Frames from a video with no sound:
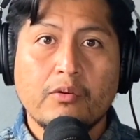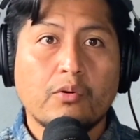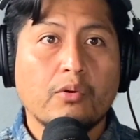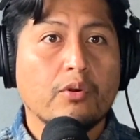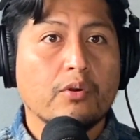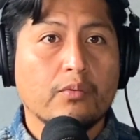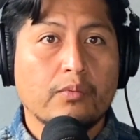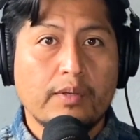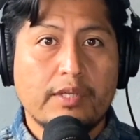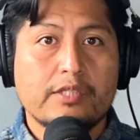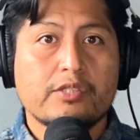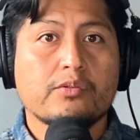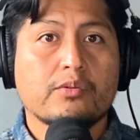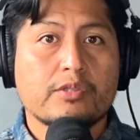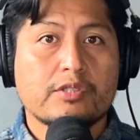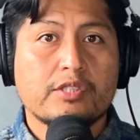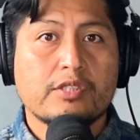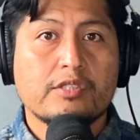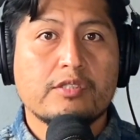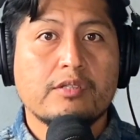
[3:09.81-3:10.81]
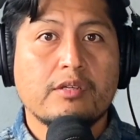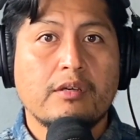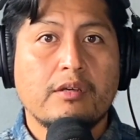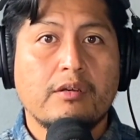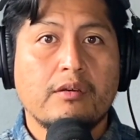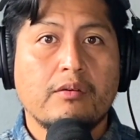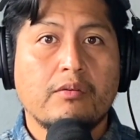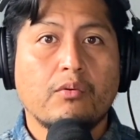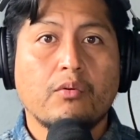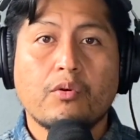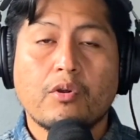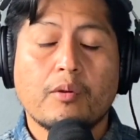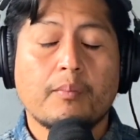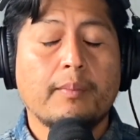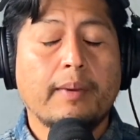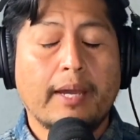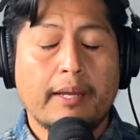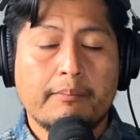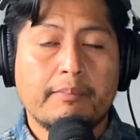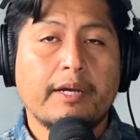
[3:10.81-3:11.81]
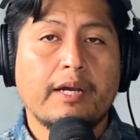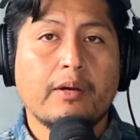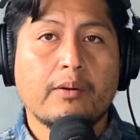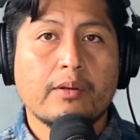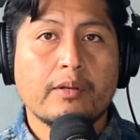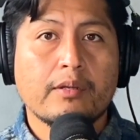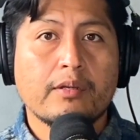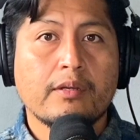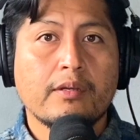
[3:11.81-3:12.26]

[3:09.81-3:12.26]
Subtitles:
or resources or manpower?